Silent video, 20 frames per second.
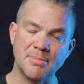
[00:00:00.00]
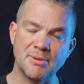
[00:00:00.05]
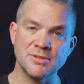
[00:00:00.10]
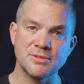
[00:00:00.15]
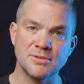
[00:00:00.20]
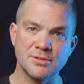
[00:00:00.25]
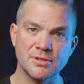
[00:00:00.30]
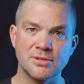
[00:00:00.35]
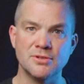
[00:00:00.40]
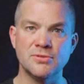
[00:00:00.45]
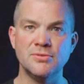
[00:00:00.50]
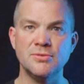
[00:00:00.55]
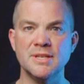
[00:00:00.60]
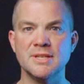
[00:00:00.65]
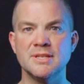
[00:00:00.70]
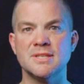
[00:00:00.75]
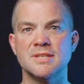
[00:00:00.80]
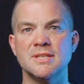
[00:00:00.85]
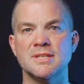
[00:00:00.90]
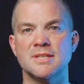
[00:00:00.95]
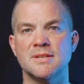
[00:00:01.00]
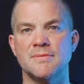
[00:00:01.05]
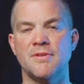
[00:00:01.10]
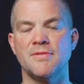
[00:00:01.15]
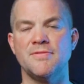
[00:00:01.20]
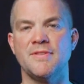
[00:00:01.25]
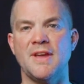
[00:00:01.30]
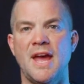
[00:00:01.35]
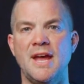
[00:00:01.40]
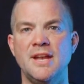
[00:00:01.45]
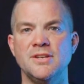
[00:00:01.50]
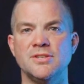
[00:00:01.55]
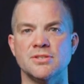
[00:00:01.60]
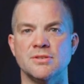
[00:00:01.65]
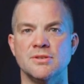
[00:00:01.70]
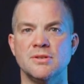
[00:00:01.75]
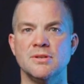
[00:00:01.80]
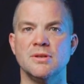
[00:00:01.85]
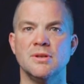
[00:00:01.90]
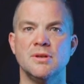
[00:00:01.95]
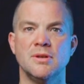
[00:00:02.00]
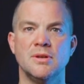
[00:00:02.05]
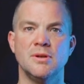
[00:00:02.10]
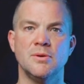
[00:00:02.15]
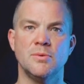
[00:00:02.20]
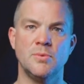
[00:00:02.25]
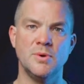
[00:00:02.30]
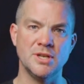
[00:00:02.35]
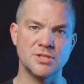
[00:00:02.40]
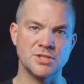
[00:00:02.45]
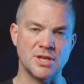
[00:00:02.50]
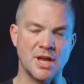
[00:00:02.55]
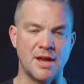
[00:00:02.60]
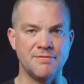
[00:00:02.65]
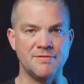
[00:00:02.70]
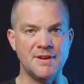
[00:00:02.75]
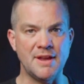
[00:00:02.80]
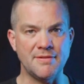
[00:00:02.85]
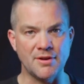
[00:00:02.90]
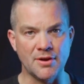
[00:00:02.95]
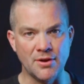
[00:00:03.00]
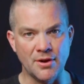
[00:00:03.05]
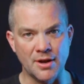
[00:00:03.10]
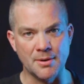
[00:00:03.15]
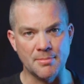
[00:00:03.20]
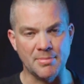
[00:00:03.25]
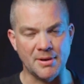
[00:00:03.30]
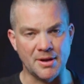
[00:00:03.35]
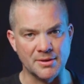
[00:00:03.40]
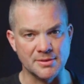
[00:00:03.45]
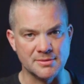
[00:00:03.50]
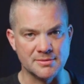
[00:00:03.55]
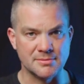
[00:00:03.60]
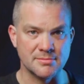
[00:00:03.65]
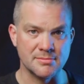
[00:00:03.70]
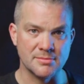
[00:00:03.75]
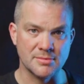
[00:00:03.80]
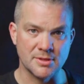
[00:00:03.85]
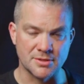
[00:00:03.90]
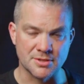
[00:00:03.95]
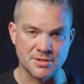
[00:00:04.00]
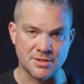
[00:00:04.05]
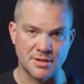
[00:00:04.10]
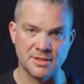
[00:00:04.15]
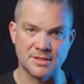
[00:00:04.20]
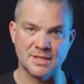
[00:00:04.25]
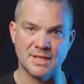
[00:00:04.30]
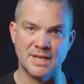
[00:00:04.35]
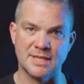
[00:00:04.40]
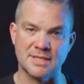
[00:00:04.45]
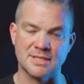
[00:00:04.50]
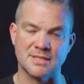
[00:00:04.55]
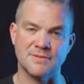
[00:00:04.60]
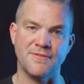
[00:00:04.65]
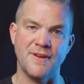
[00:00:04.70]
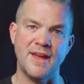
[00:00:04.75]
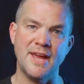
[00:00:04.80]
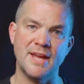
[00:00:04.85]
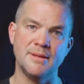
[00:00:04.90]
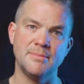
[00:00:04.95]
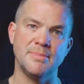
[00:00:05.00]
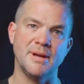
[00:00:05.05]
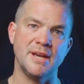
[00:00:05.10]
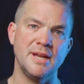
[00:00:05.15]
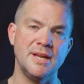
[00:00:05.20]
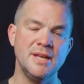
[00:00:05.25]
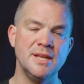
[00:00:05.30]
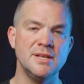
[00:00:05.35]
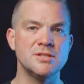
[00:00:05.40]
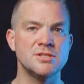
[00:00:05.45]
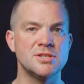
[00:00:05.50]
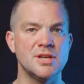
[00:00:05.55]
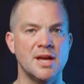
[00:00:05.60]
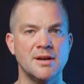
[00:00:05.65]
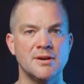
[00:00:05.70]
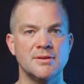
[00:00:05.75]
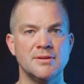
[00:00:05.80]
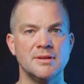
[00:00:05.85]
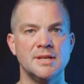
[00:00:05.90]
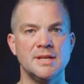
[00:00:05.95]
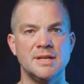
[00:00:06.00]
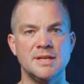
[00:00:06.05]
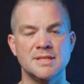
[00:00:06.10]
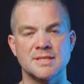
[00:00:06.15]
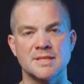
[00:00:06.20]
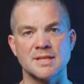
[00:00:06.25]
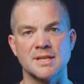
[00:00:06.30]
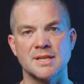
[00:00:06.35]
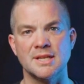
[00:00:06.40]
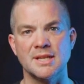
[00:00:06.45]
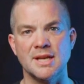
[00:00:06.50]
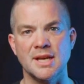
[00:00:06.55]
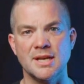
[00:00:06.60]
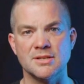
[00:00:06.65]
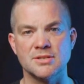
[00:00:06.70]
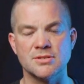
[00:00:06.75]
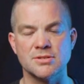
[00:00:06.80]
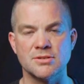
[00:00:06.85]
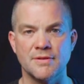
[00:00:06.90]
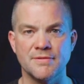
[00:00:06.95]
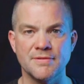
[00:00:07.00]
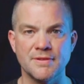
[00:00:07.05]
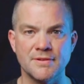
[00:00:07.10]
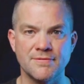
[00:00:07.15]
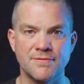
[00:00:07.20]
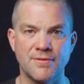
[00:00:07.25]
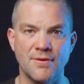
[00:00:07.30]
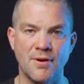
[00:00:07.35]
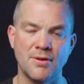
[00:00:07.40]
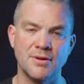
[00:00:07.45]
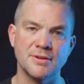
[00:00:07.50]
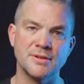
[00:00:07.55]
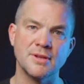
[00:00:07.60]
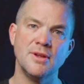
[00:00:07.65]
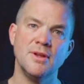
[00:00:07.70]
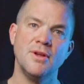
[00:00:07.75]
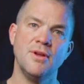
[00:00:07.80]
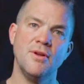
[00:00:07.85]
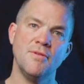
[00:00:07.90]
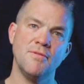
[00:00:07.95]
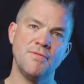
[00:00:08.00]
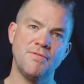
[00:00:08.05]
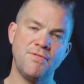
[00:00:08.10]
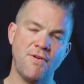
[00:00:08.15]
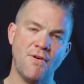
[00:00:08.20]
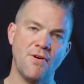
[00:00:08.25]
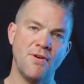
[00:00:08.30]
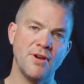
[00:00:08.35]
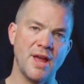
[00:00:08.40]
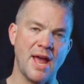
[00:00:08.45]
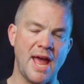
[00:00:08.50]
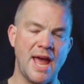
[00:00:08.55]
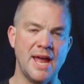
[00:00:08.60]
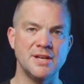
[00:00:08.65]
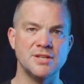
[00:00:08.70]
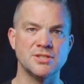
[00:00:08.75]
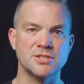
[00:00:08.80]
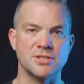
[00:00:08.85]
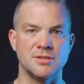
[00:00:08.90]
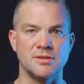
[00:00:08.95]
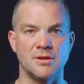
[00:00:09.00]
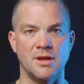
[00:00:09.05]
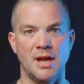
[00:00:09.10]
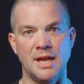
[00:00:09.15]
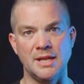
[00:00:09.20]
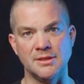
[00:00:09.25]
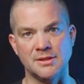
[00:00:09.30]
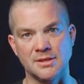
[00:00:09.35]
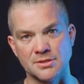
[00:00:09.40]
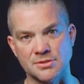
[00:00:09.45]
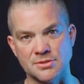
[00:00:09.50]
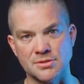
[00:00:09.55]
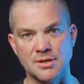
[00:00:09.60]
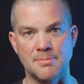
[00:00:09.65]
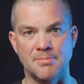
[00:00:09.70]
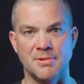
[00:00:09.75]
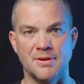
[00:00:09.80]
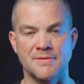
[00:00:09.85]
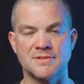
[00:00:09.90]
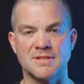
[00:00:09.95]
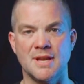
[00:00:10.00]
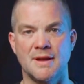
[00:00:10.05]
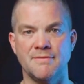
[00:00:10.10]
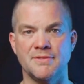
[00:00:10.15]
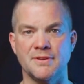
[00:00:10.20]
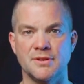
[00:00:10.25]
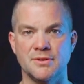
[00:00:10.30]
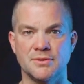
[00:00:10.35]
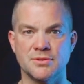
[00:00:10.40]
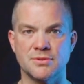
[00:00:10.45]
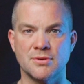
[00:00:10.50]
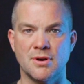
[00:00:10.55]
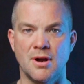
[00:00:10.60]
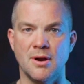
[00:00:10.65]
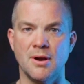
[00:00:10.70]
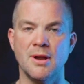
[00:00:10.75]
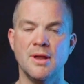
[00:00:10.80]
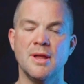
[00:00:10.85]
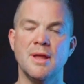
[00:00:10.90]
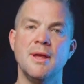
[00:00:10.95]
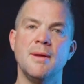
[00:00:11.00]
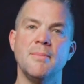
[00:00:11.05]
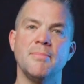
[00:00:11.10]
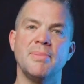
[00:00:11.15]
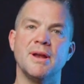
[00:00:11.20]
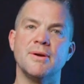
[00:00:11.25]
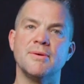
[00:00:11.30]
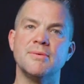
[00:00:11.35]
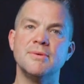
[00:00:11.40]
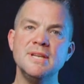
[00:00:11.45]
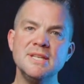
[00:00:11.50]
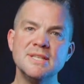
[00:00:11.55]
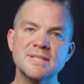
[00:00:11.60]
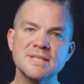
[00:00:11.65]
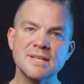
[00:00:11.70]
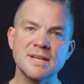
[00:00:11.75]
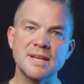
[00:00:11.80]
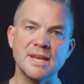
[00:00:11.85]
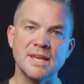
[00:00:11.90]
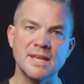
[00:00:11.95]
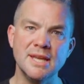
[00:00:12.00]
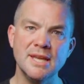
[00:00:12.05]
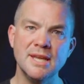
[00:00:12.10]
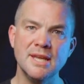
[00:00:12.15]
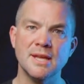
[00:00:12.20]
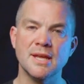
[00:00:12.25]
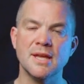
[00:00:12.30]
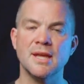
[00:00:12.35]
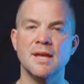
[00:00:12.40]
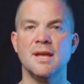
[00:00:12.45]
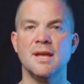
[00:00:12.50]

into the cooling system of your engine, which I've never heard about those alternators fail, but in general it's a catastrophic fault for your engine and your trip if something goes wrong. But recently